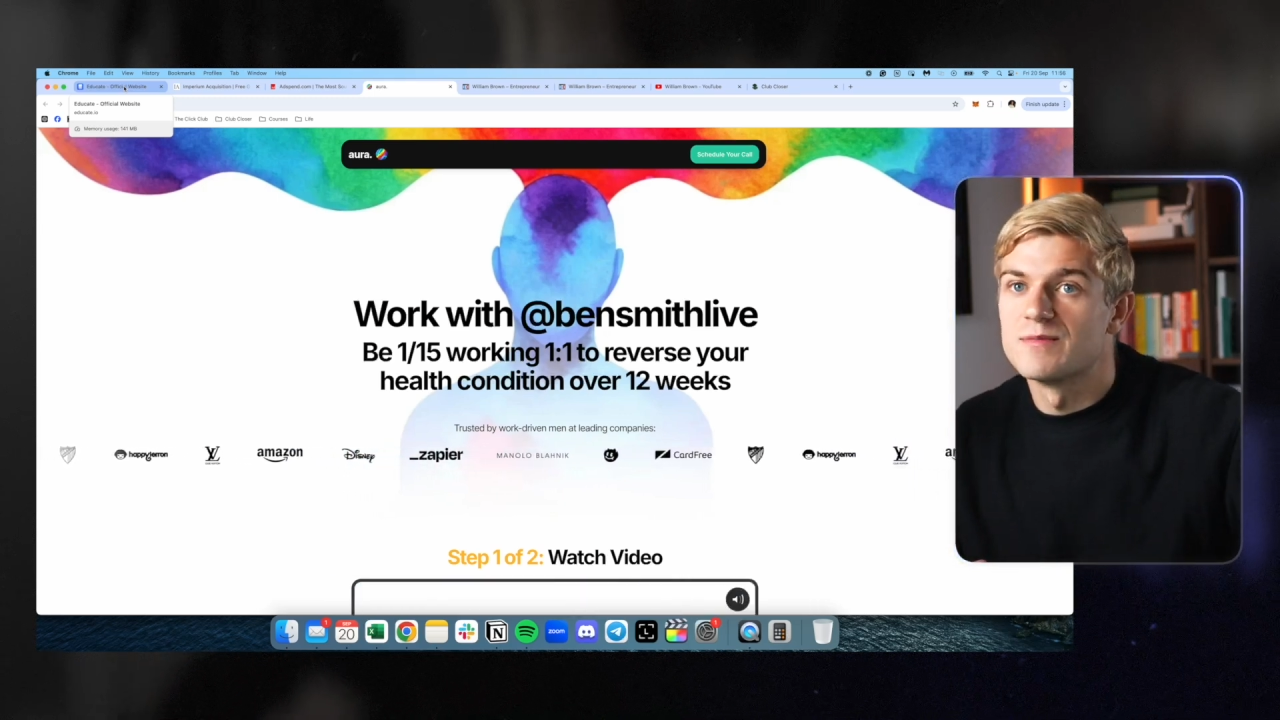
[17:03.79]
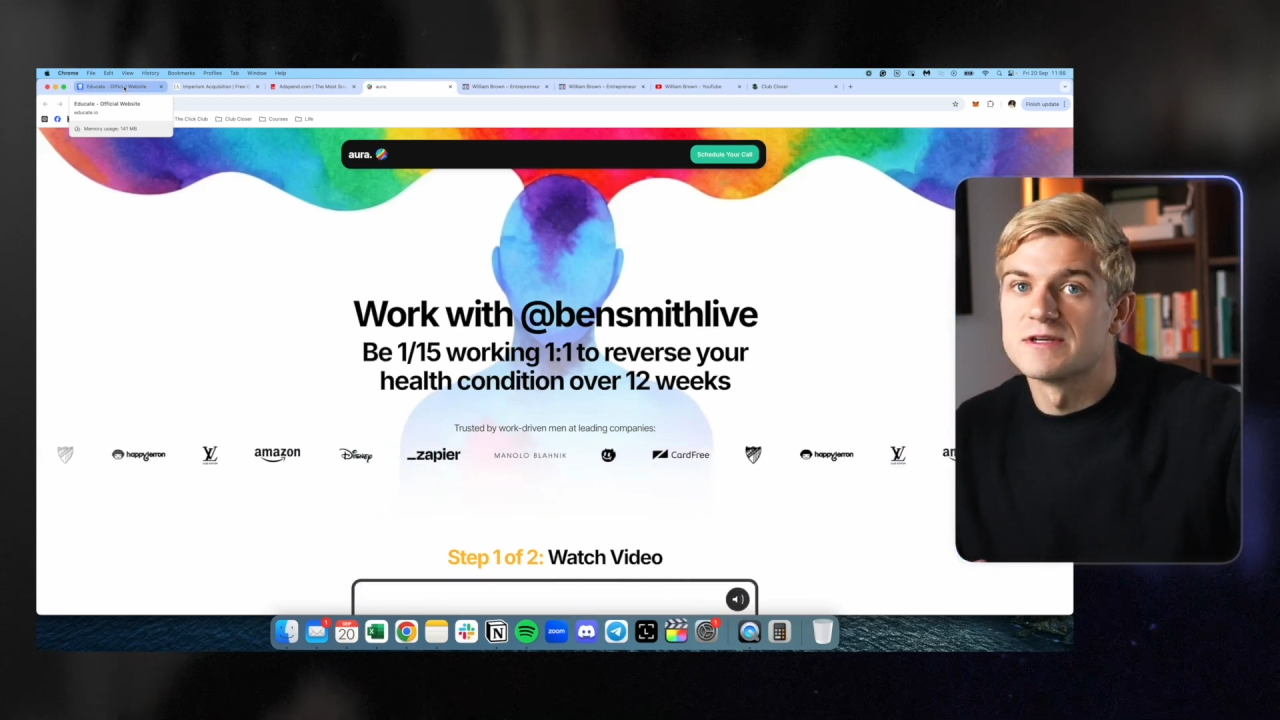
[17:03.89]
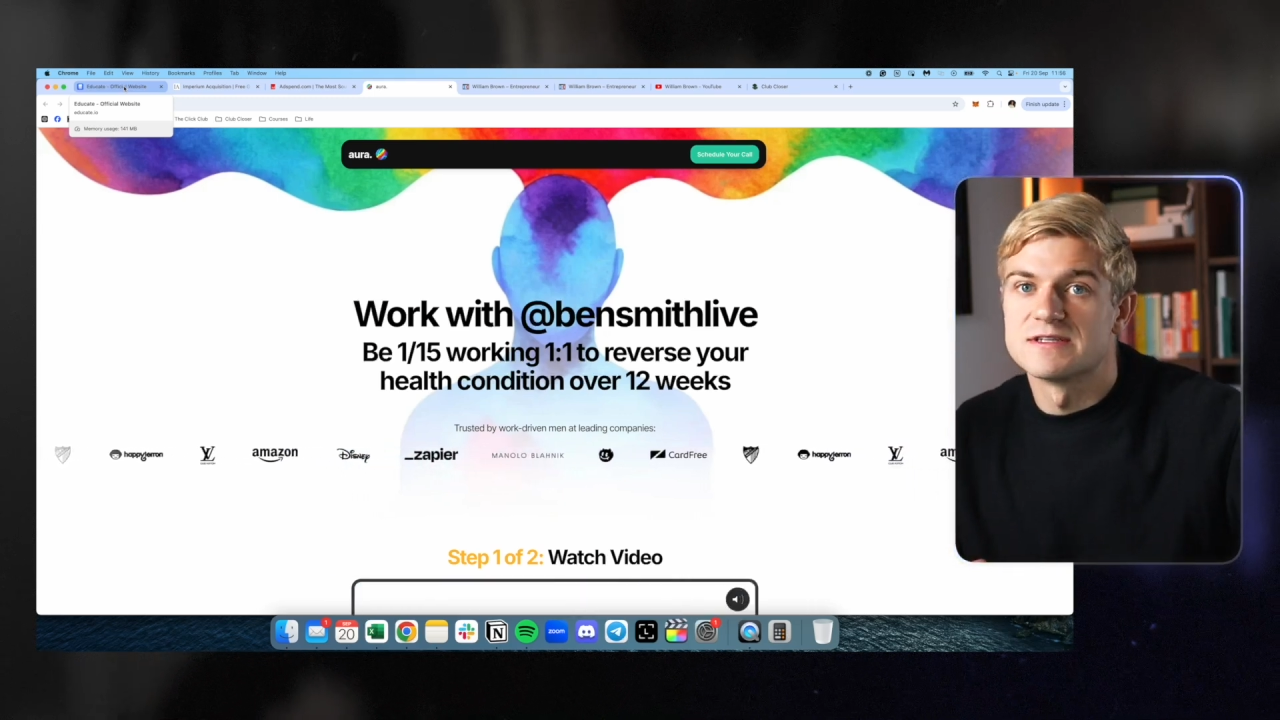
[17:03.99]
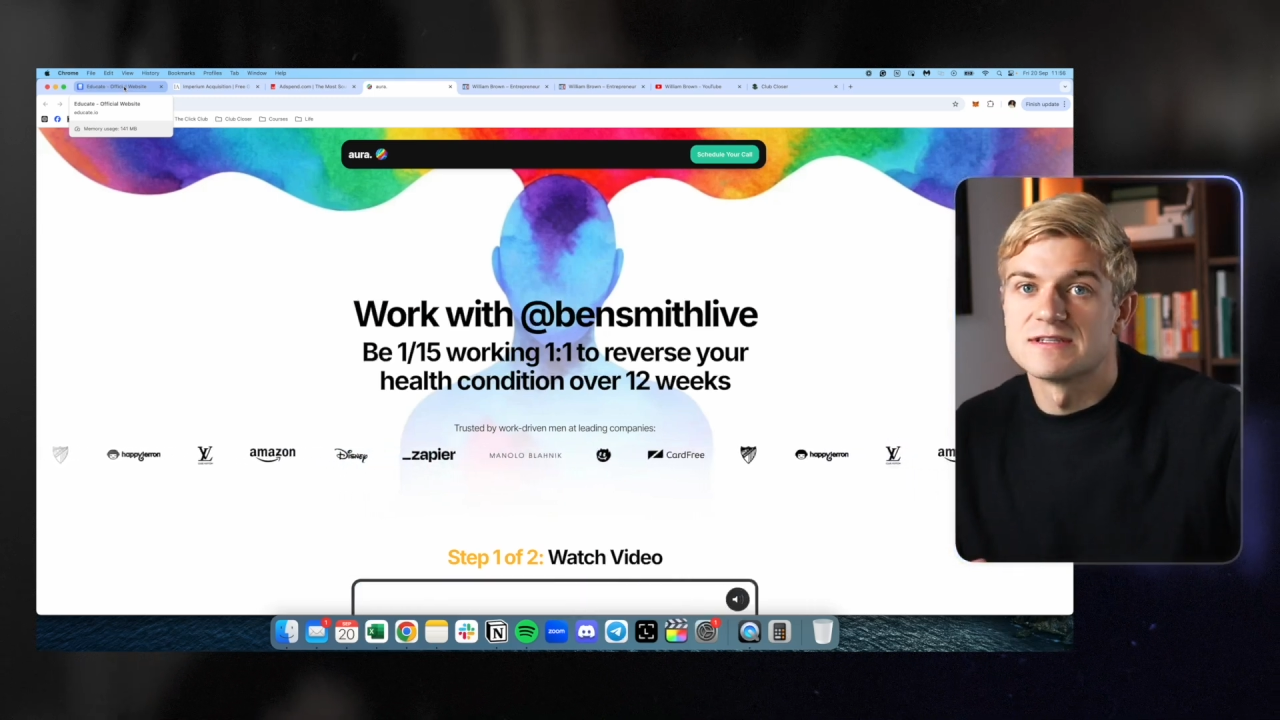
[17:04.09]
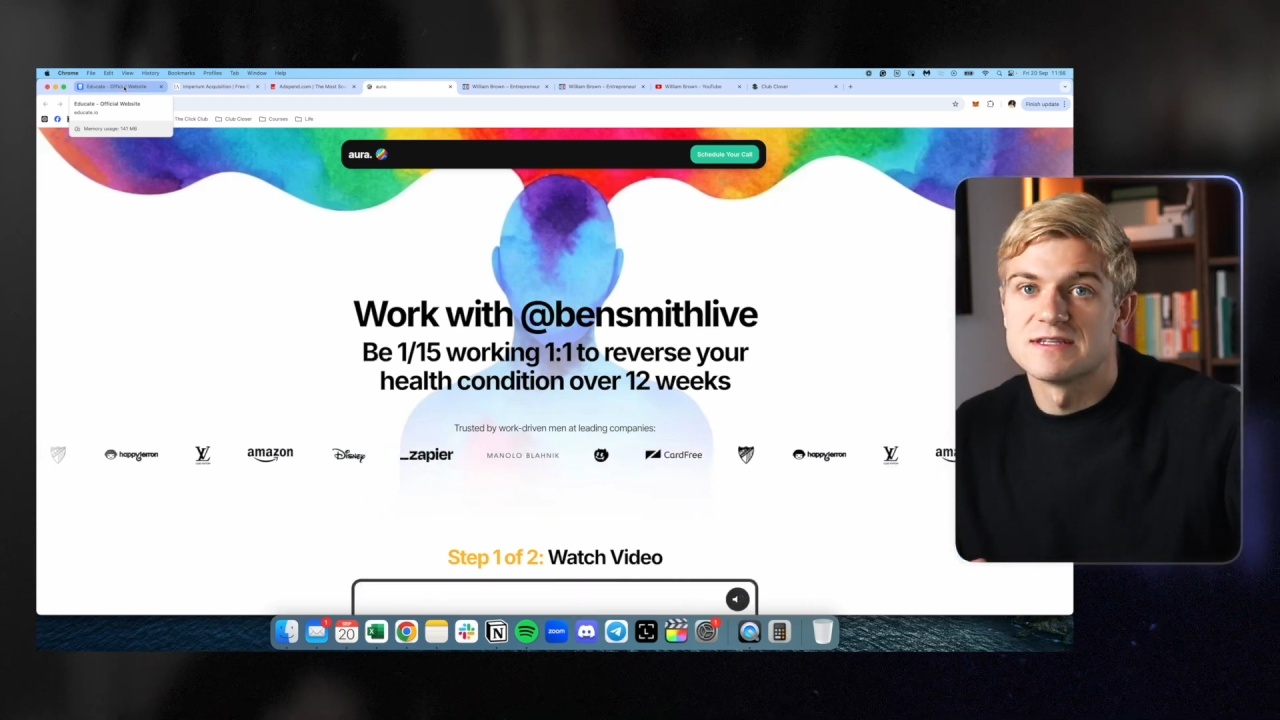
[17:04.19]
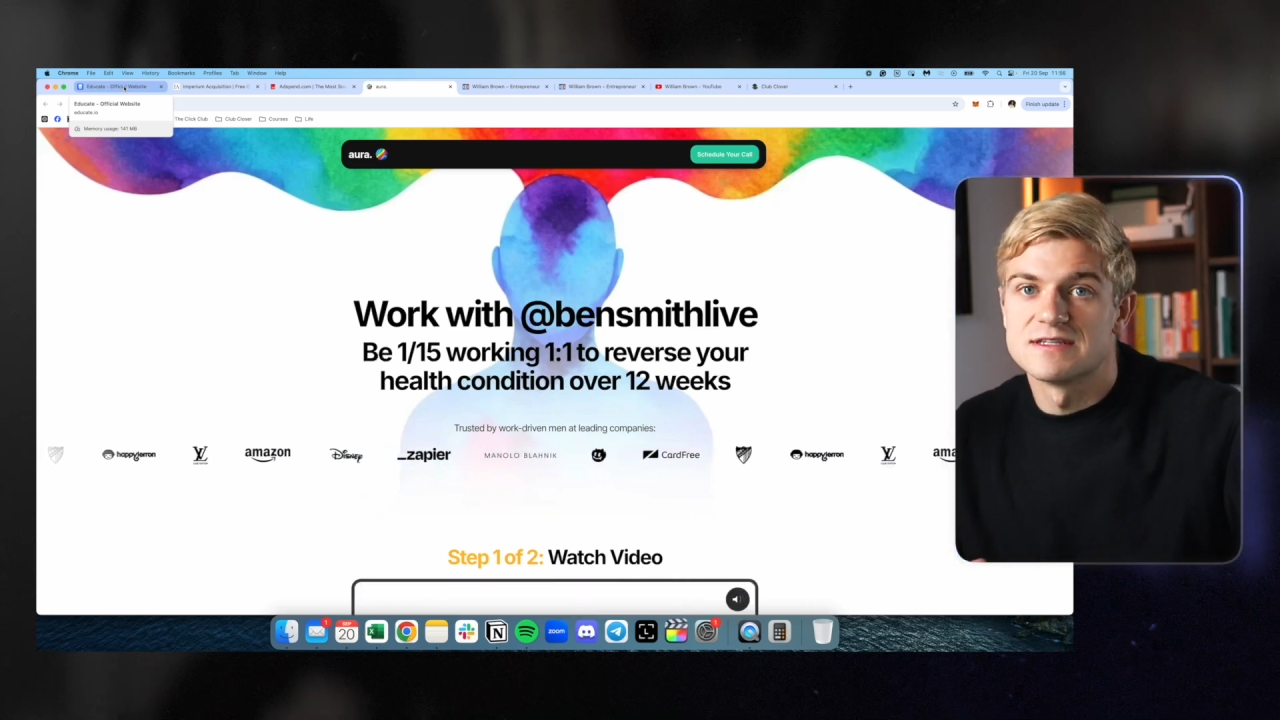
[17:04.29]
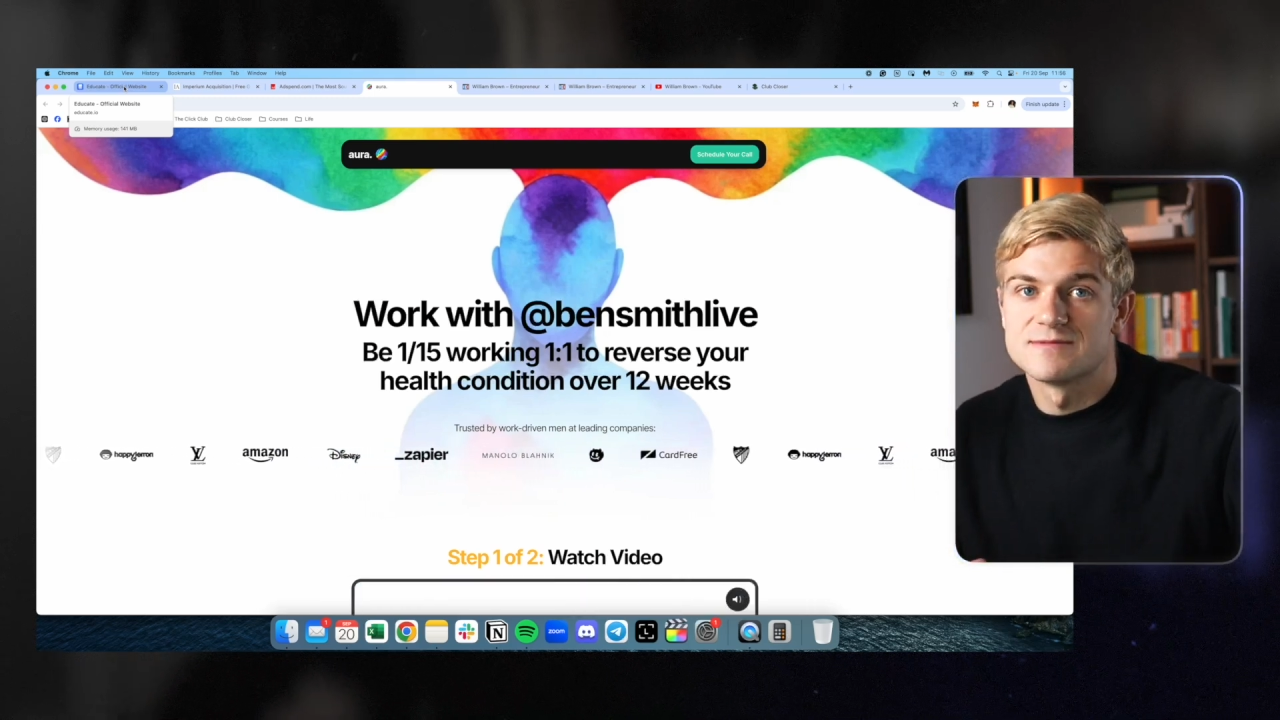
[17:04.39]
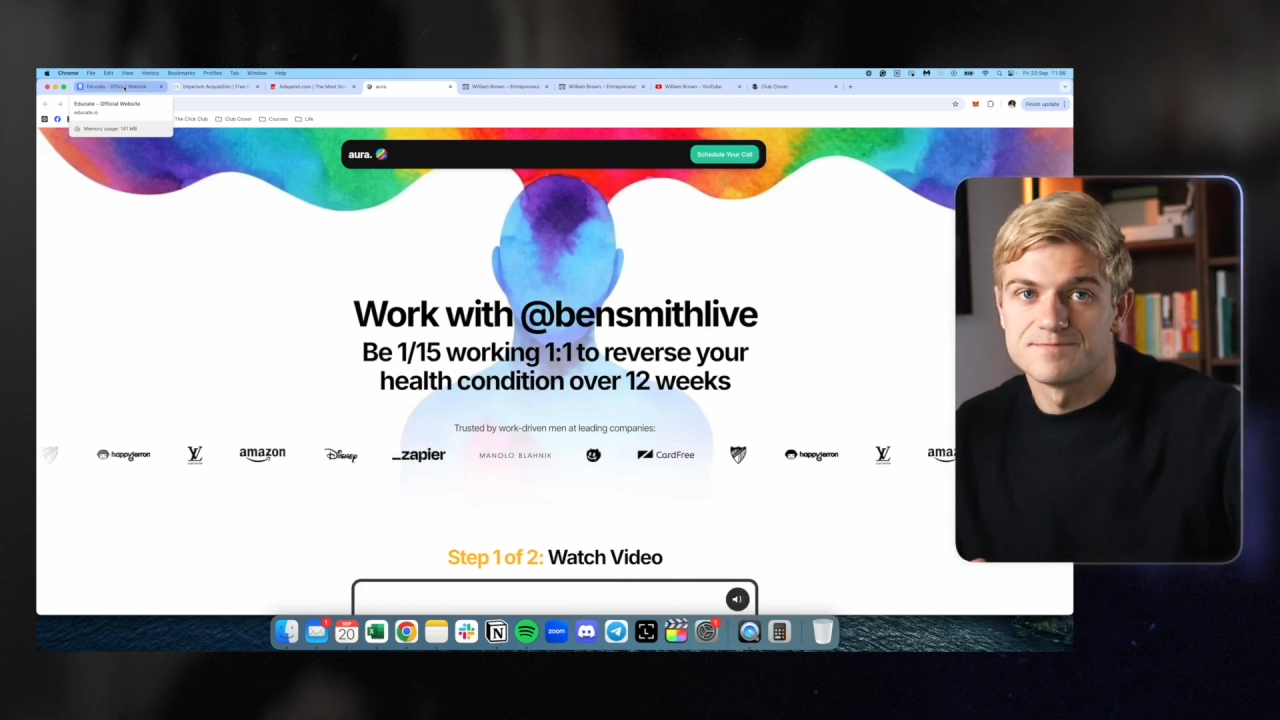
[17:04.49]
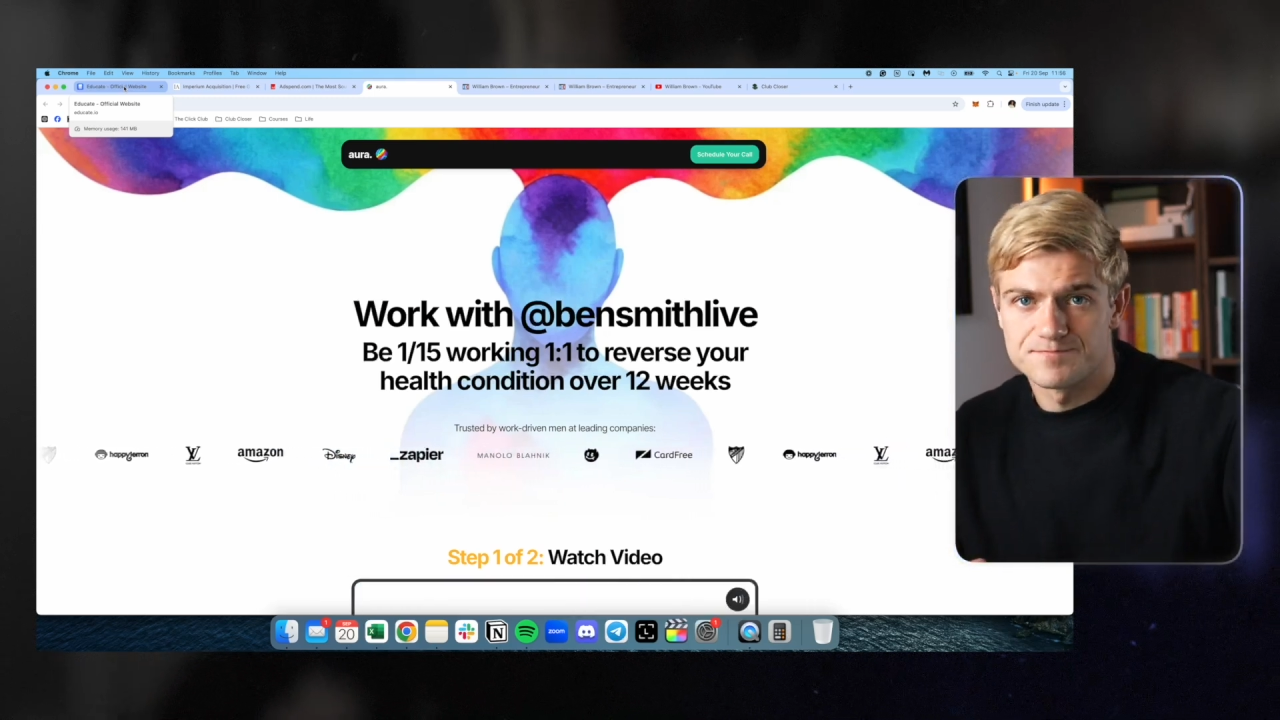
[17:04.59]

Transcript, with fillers: businesses.